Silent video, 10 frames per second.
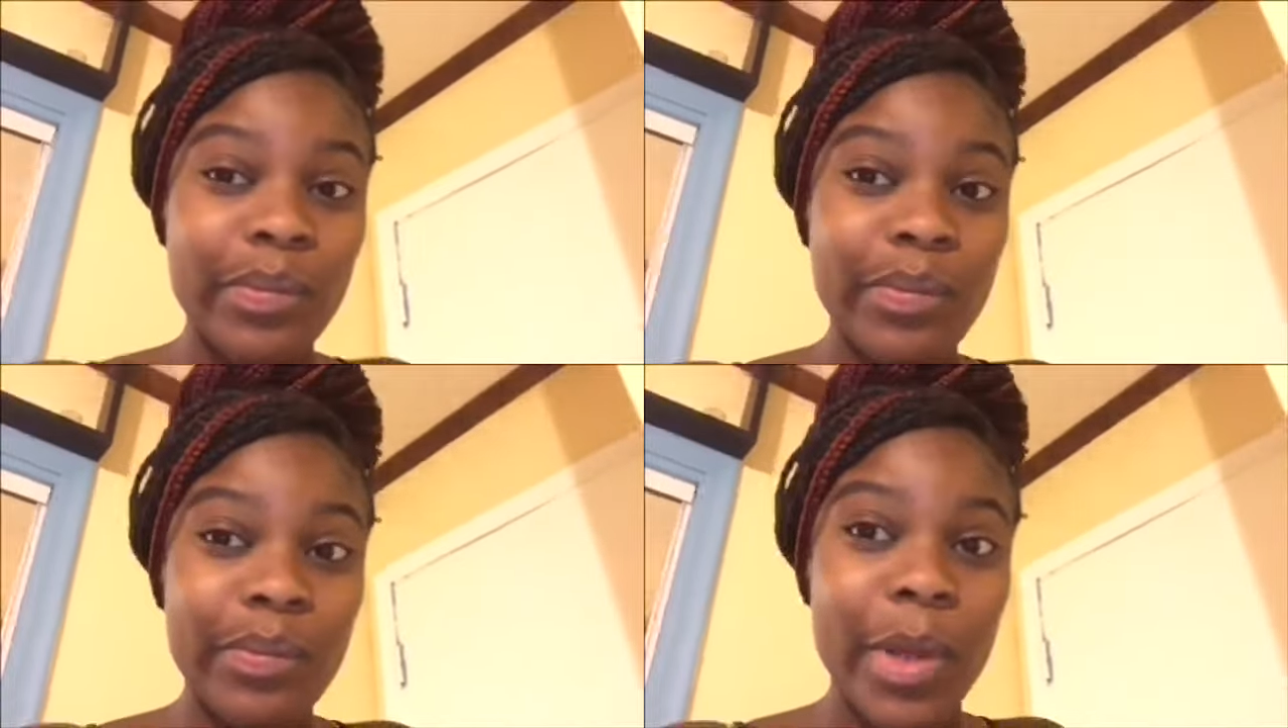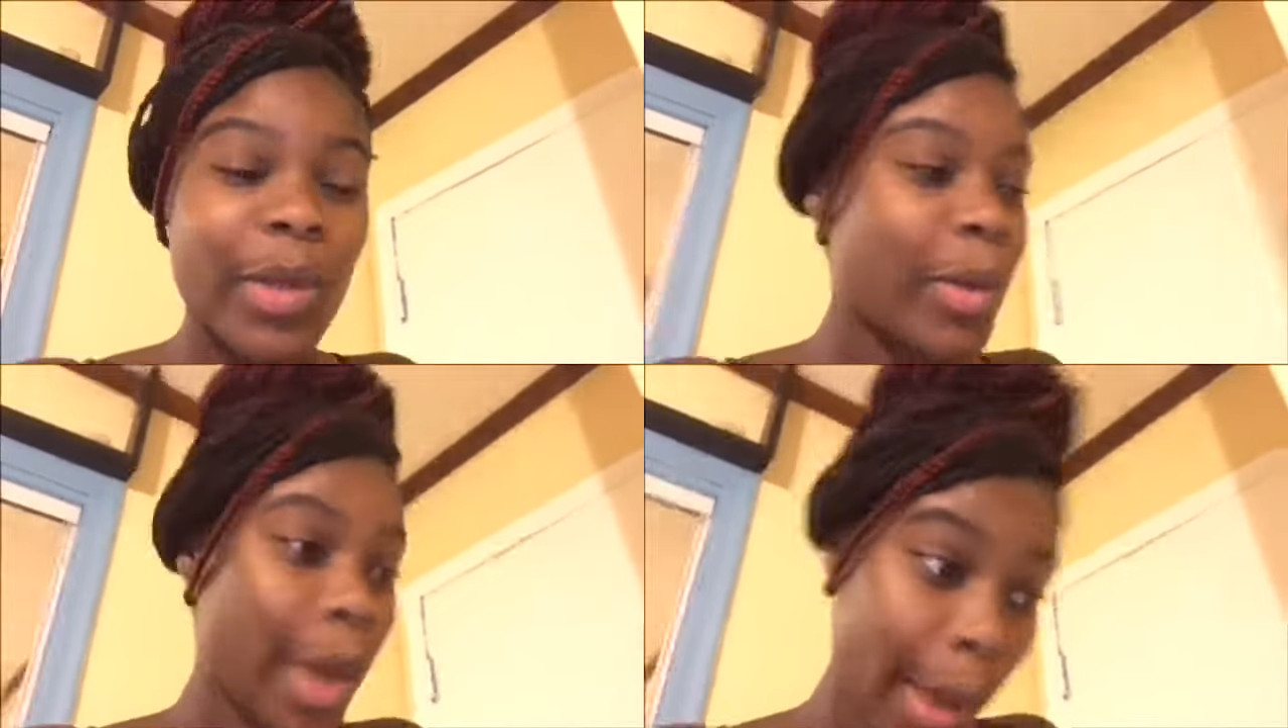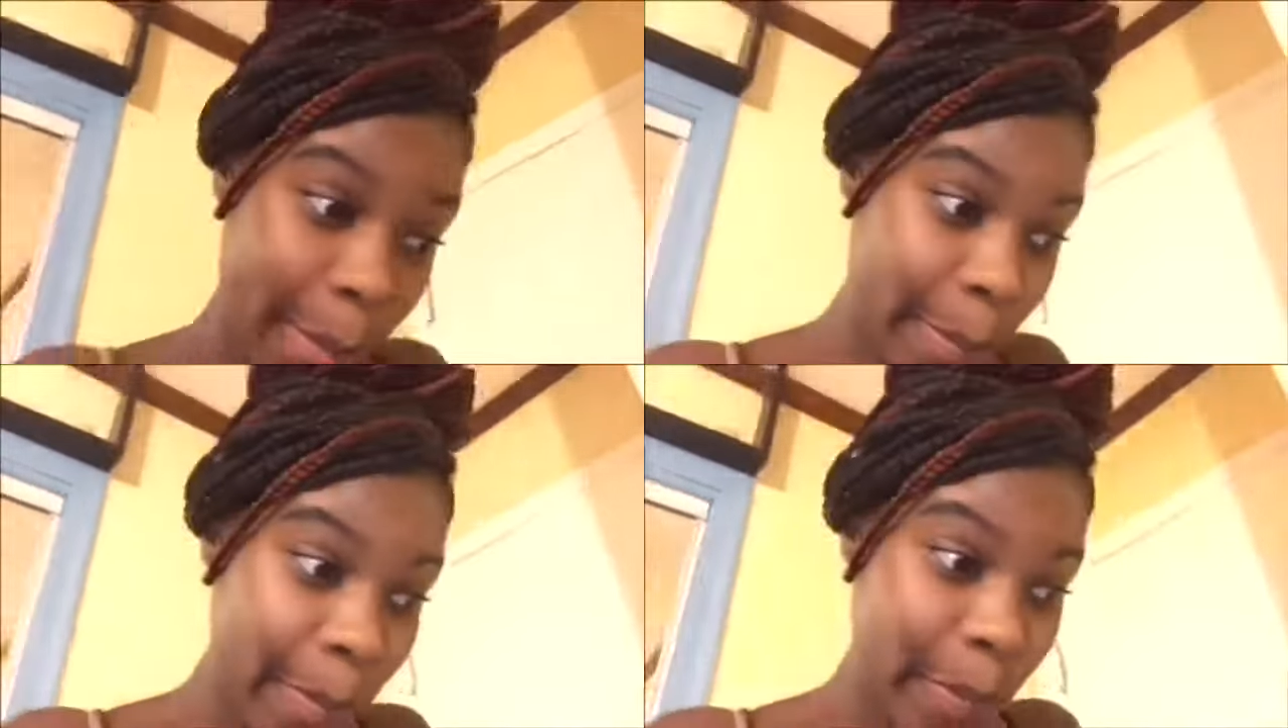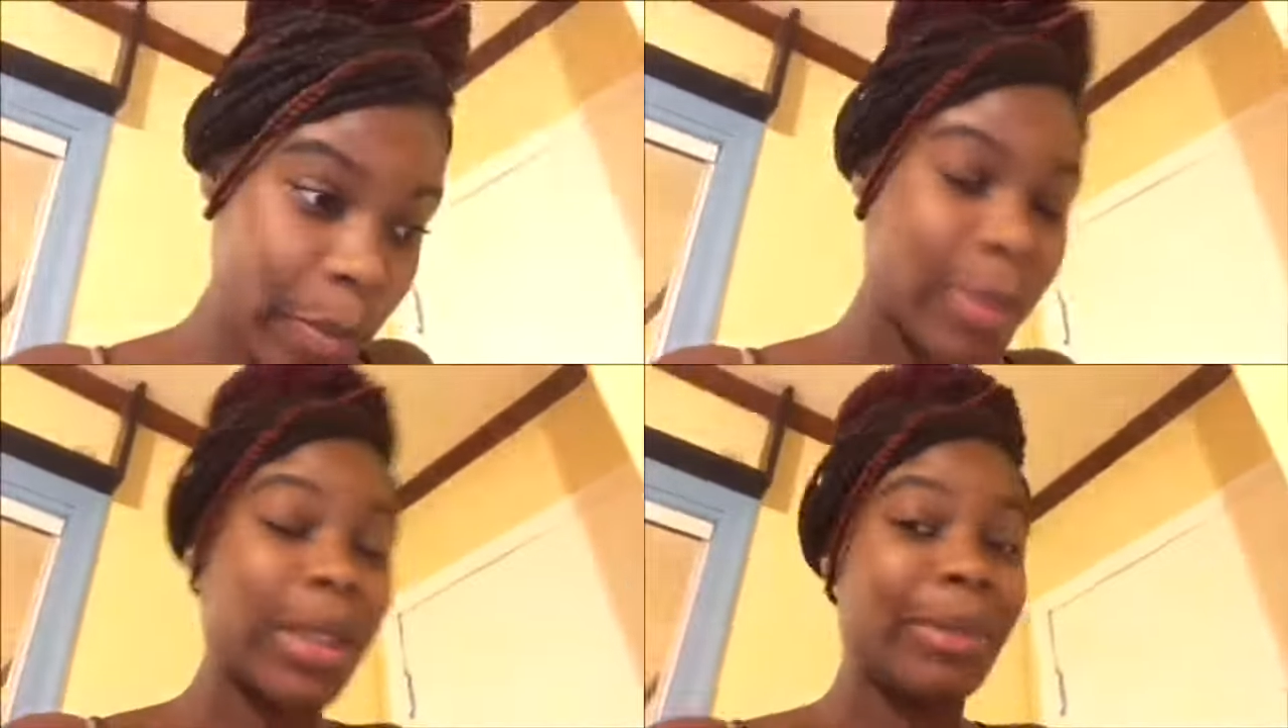So, yeah.
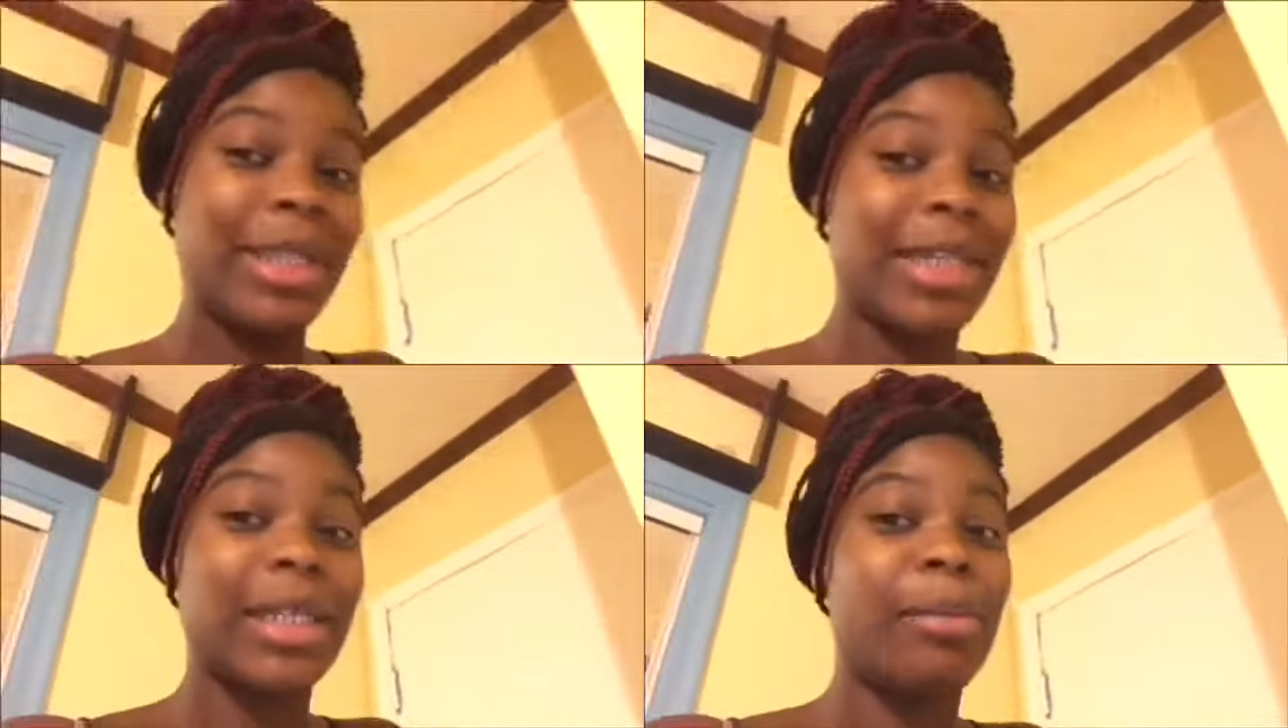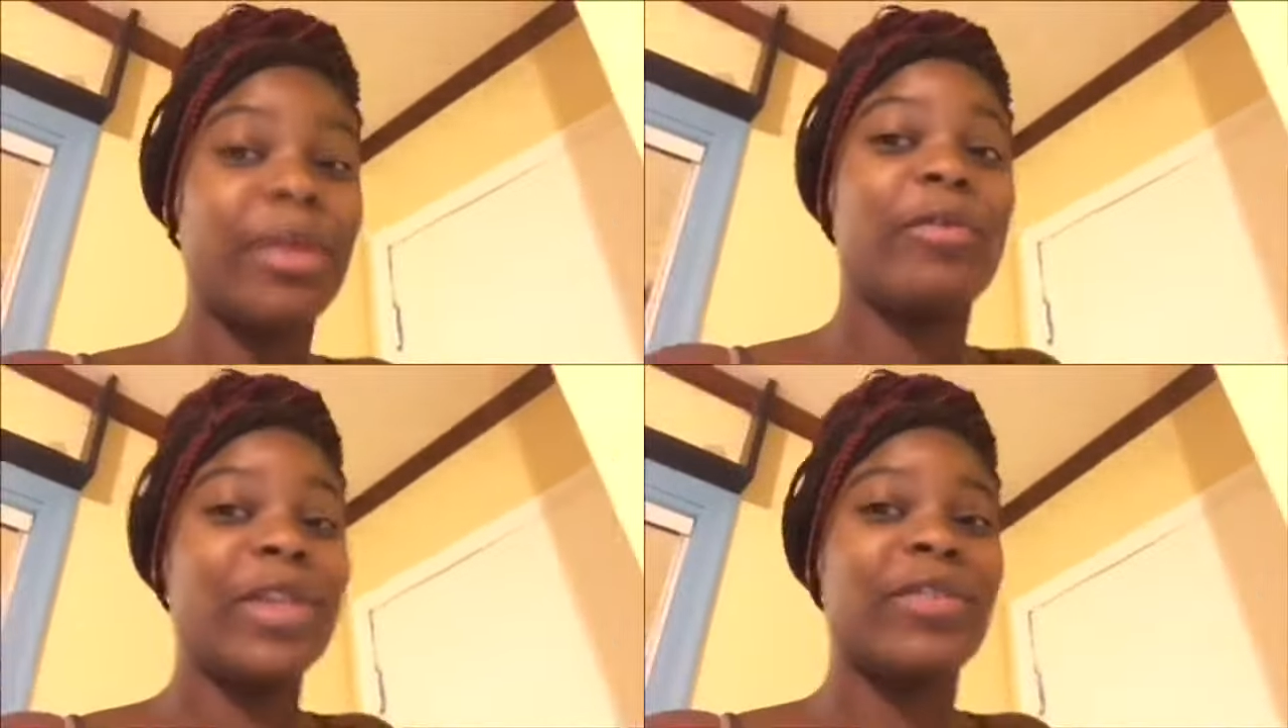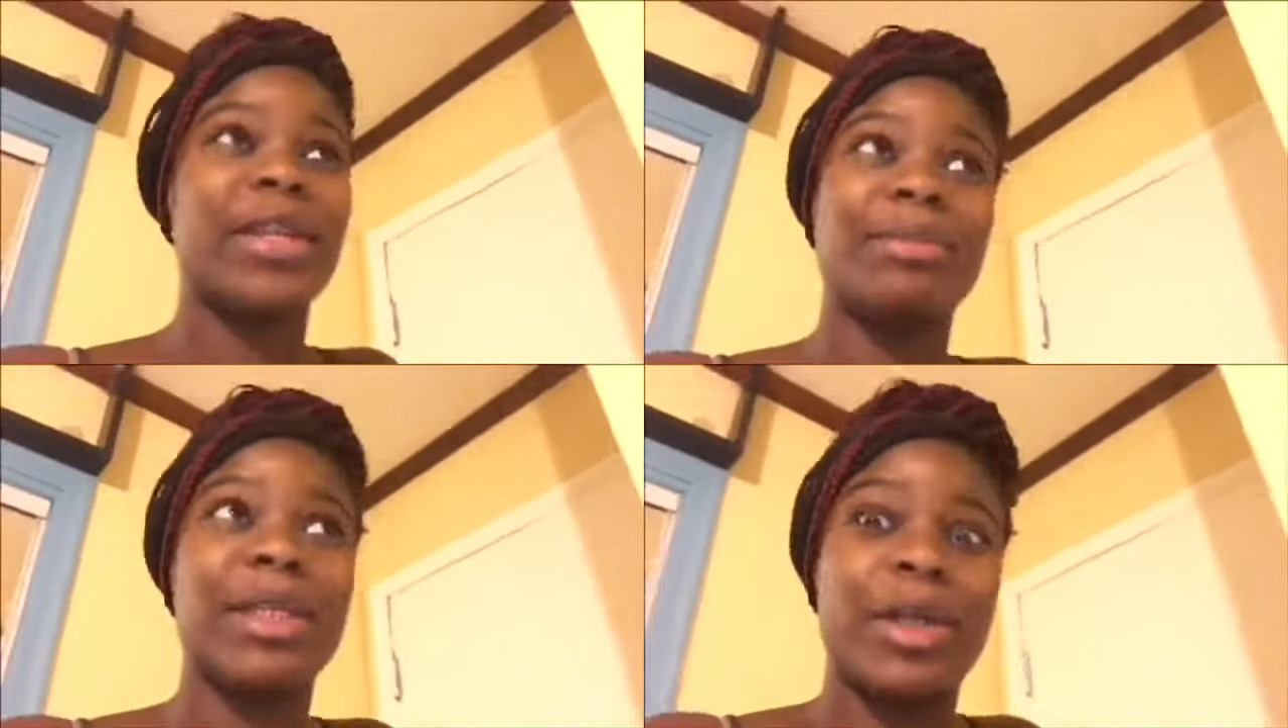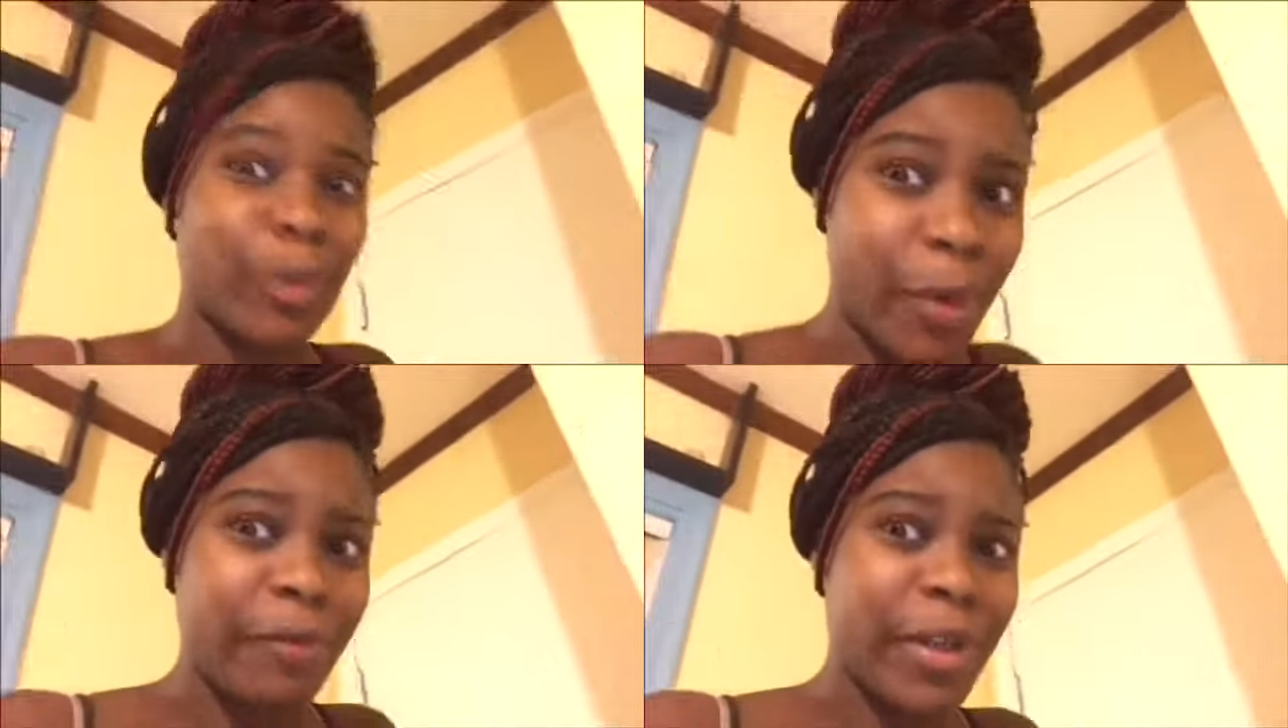Sometimes it takes a couple of weeks for them to learn one
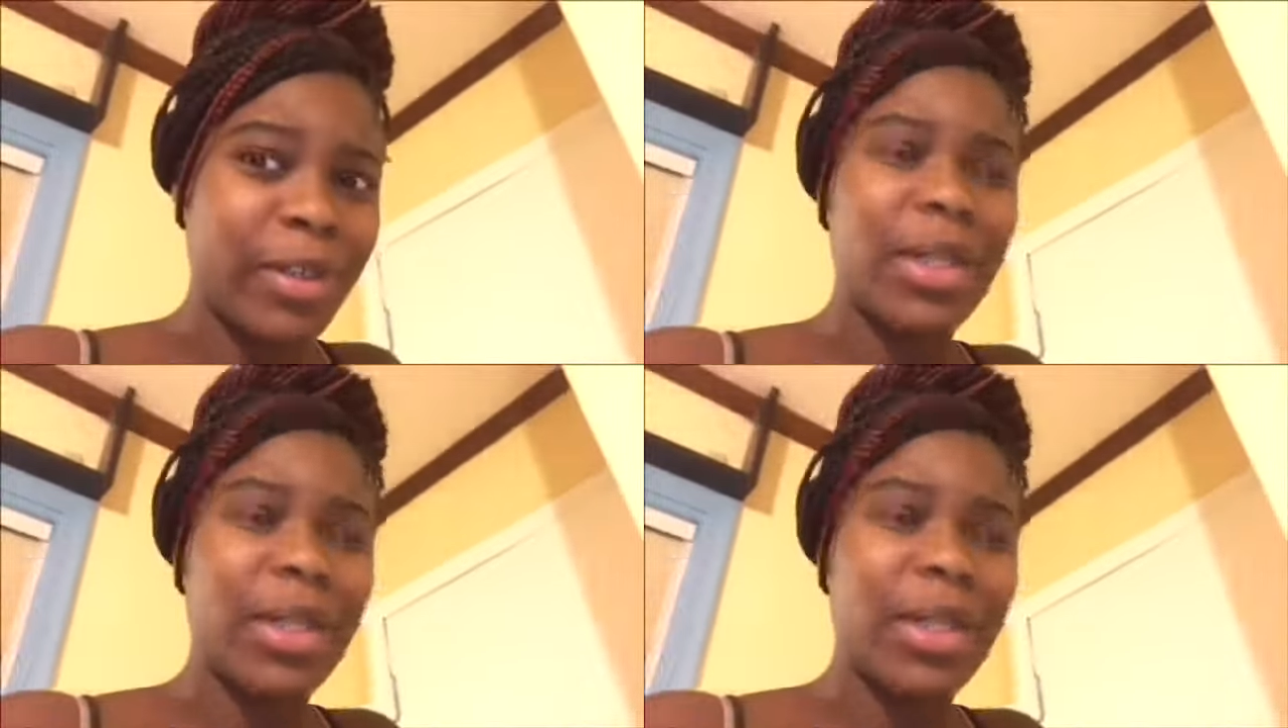verse,